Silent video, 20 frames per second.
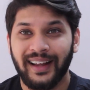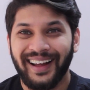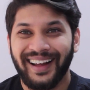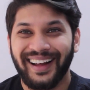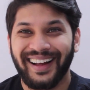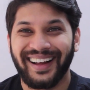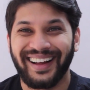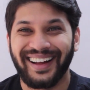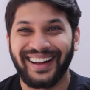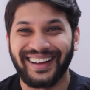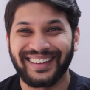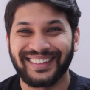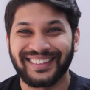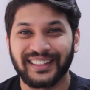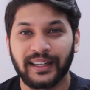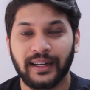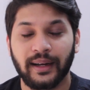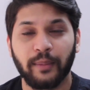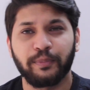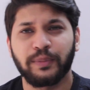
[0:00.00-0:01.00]
And
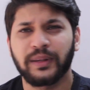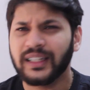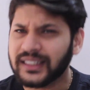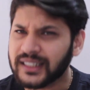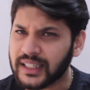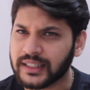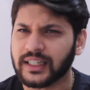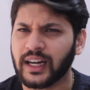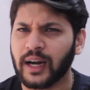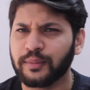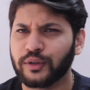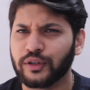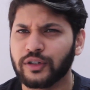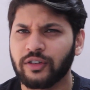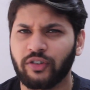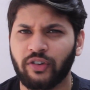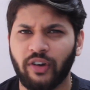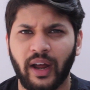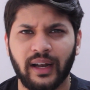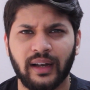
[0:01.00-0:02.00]
please subscribe to this
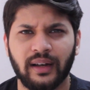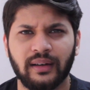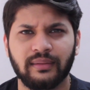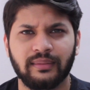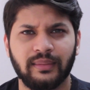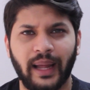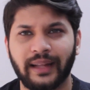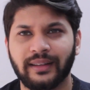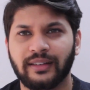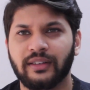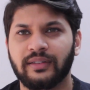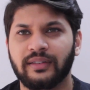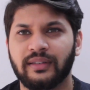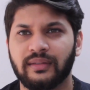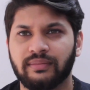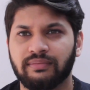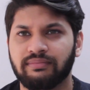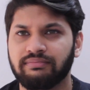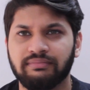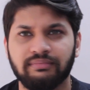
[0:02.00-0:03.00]
channel, like this
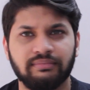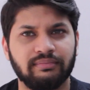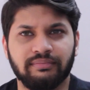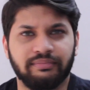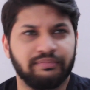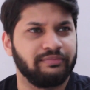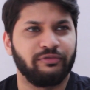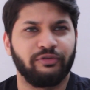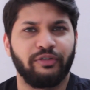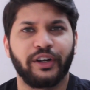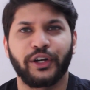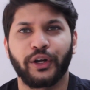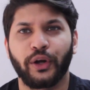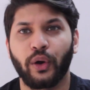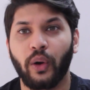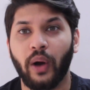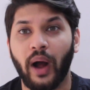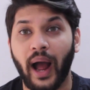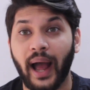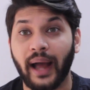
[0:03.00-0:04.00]

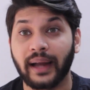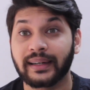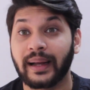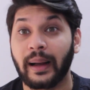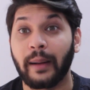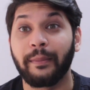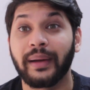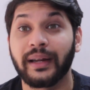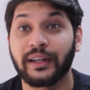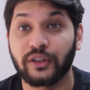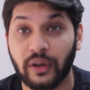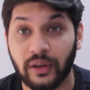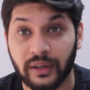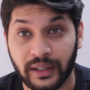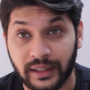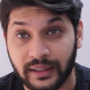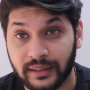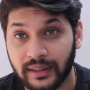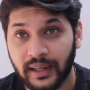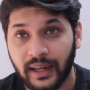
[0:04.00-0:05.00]
video, and comment on it.